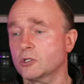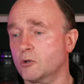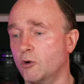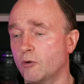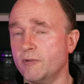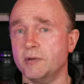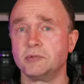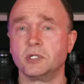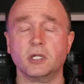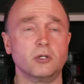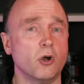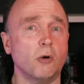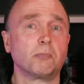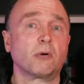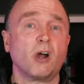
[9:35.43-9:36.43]
The Corvette would say,
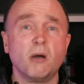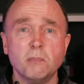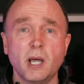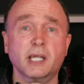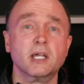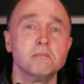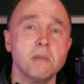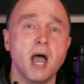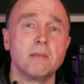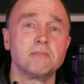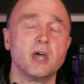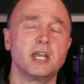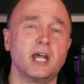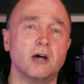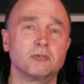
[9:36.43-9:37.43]
no problem, I can map
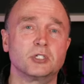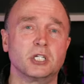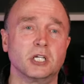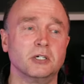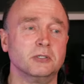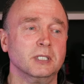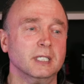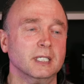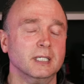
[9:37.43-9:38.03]
that out to you.